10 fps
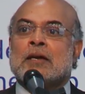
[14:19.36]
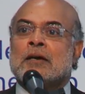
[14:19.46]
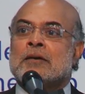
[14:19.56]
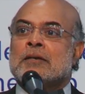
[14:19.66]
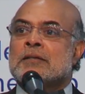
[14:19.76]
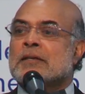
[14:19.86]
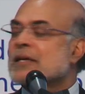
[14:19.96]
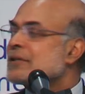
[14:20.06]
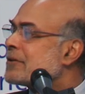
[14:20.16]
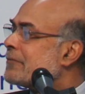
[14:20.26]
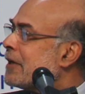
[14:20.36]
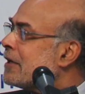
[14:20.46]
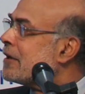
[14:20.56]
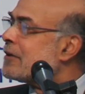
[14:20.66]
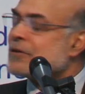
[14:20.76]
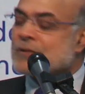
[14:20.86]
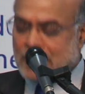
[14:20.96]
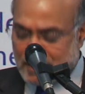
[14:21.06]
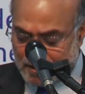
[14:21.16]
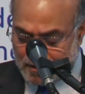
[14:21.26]
Uh, in the case of India
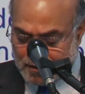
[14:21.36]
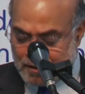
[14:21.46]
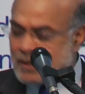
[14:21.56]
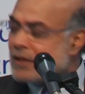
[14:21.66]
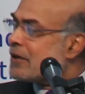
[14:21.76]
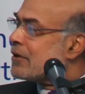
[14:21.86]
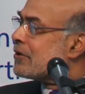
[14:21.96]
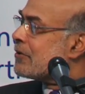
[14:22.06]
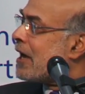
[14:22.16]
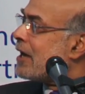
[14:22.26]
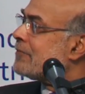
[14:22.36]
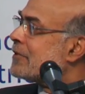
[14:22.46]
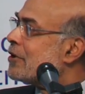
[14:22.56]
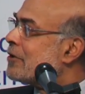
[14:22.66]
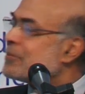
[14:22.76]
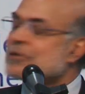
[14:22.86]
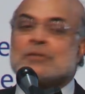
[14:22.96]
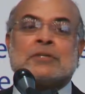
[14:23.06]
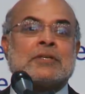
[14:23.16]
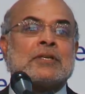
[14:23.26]
today, you have the
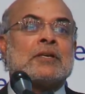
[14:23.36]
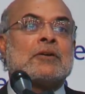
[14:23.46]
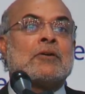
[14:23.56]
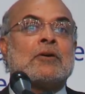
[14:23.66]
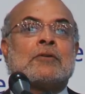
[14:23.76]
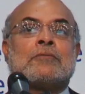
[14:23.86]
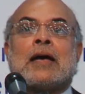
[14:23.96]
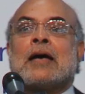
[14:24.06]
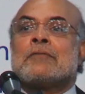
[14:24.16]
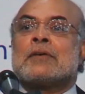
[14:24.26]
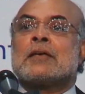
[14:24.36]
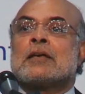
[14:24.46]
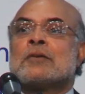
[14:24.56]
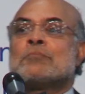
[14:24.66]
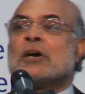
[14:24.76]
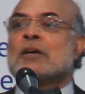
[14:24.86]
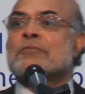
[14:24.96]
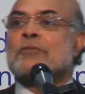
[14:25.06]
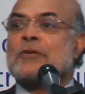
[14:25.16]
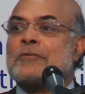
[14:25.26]
opportunity of having a
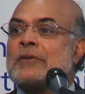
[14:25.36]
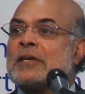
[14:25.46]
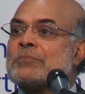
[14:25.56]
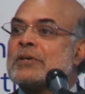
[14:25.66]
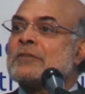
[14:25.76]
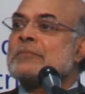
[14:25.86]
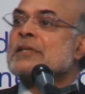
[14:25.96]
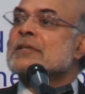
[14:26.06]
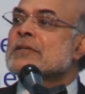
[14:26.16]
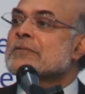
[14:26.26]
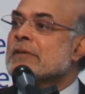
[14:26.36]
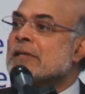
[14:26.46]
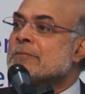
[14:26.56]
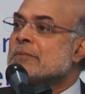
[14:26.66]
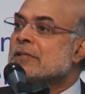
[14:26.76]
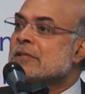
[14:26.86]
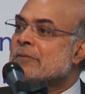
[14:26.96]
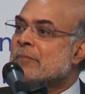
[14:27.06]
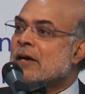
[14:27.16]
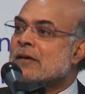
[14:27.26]
biofortified pearl millet available in
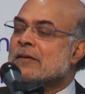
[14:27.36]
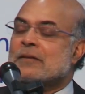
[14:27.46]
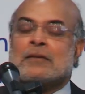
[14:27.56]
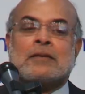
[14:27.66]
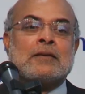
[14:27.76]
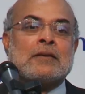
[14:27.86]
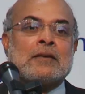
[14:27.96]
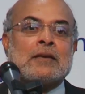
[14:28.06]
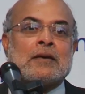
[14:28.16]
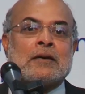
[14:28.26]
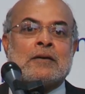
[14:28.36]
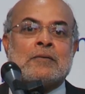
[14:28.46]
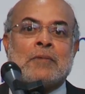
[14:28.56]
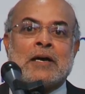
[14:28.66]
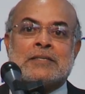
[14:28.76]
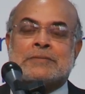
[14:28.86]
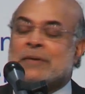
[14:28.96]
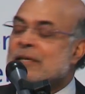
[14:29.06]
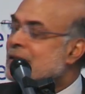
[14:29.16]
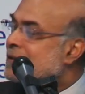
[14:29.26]
the market. Um, I
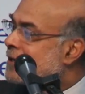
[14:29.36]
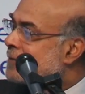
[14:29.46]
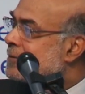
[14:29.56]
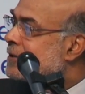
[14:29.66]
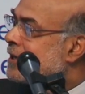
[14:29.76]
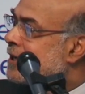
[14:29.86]
spent a couple of